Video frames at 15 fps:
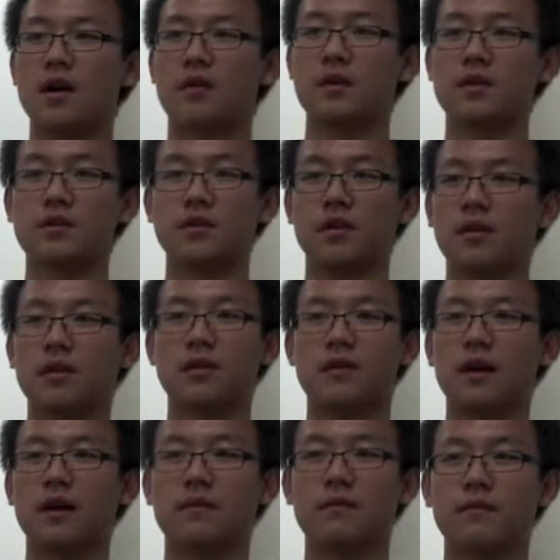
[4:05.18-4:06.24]
We should learn
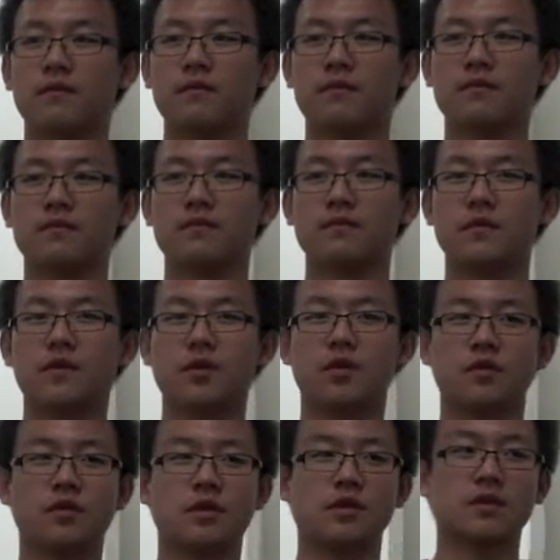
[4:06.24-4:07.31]
that. You
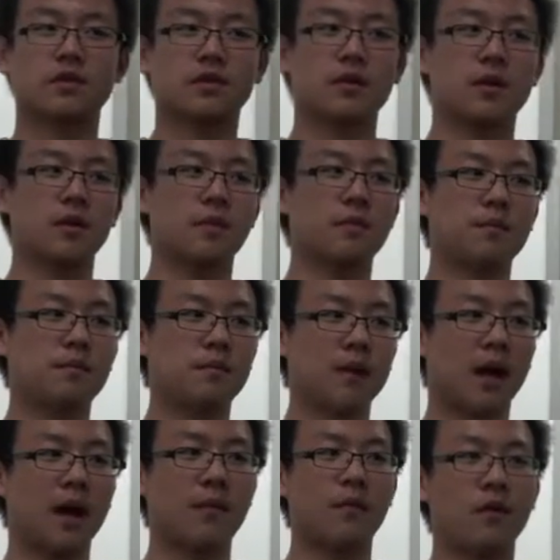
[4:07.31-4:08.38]
just
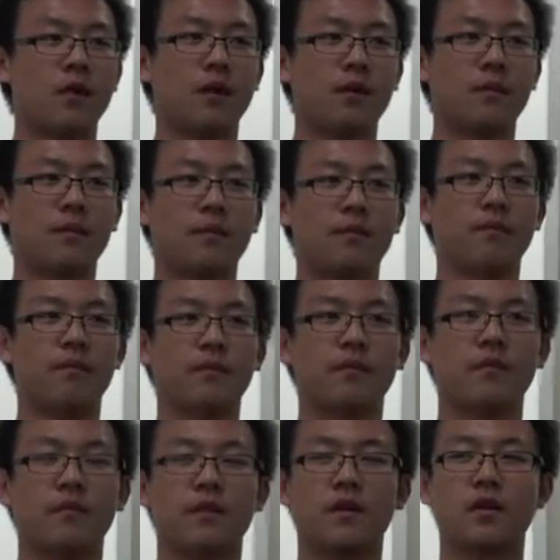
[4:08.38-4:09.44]
have
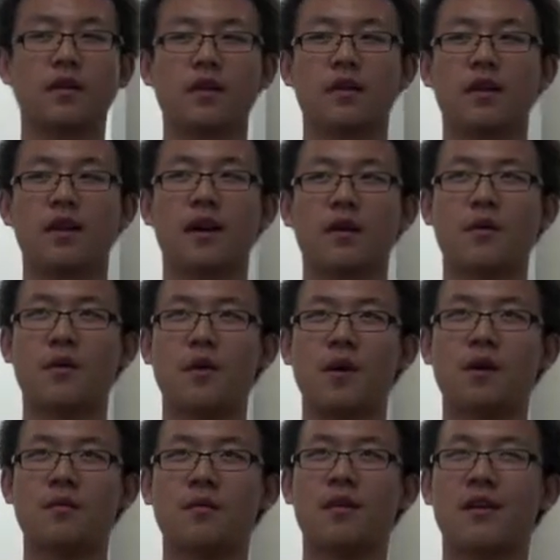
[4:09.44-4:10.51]
like
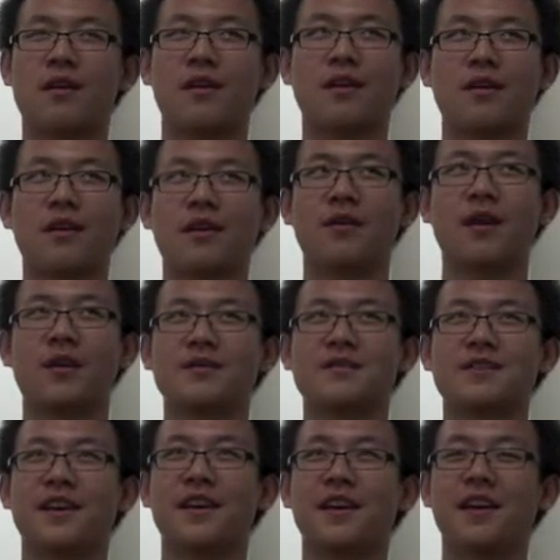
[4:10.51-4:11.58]
warm heart. I don't know how to
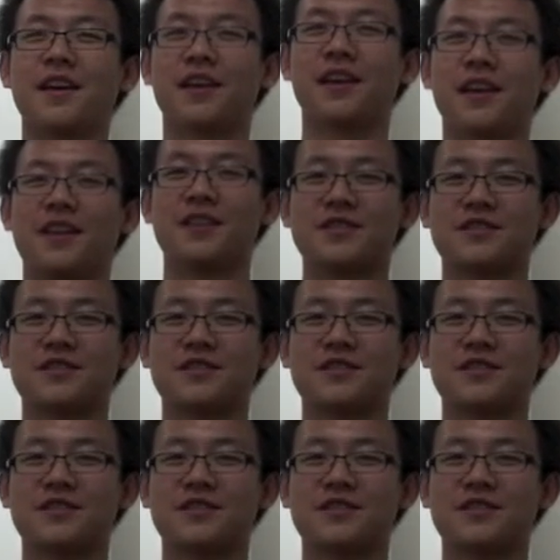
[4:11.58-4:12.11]
say English.